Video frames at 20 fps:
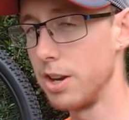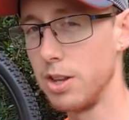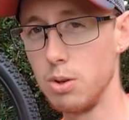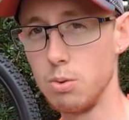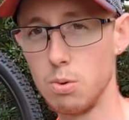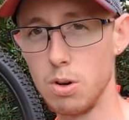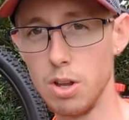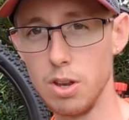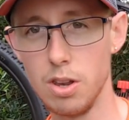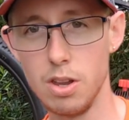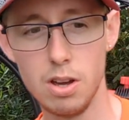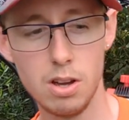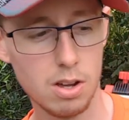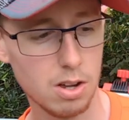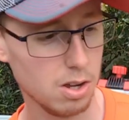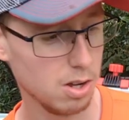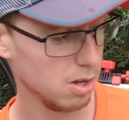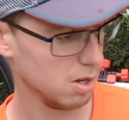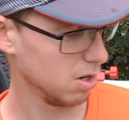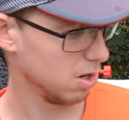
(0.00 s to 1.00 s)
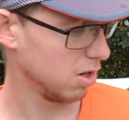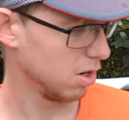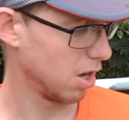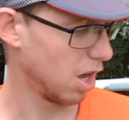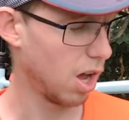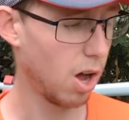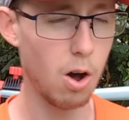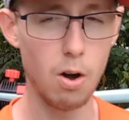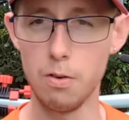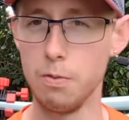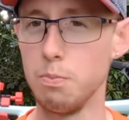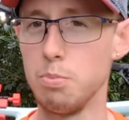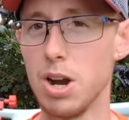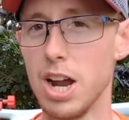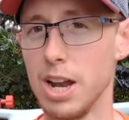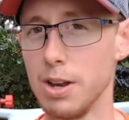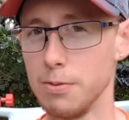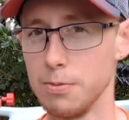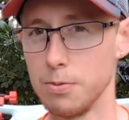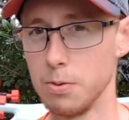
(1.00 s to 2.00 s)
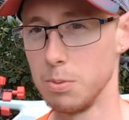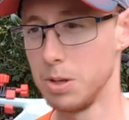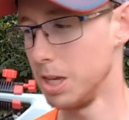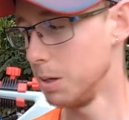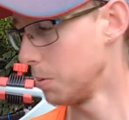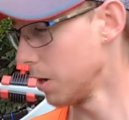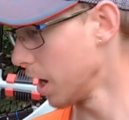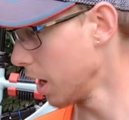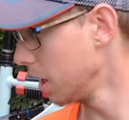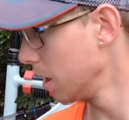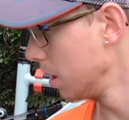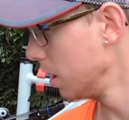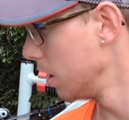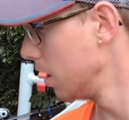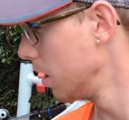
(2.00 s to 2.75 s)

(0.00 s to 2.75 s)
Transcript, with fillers: new one uh, off brand from eBay.